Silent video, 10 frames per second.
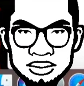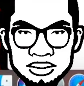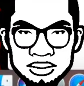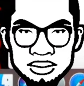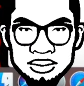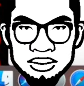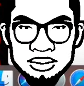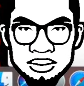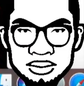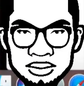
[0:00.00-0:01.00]

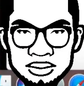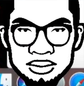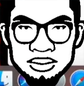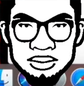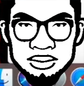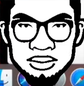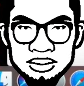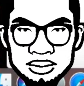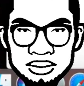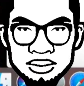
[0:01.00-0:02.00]
Jinping's crackdown on the
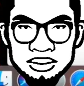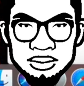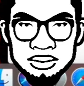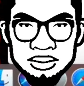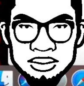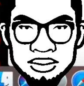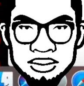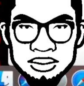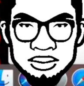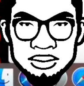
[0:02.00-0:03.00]
property industry and
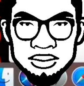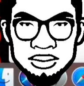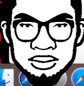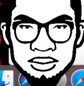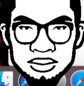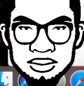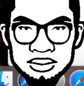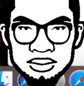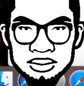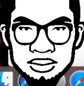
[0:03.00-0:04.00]
other parts of the
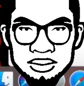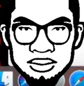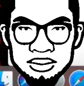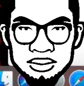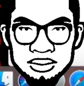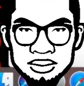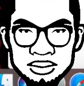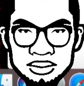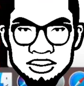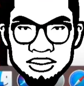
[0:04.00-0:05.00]
country's
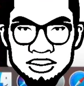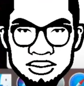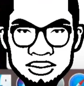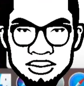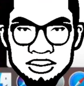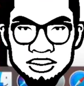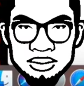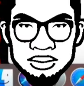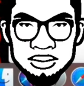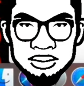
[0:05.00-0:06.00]
capital-hungry
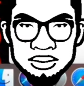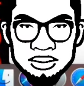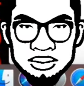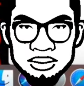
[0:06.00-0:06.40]
private sector.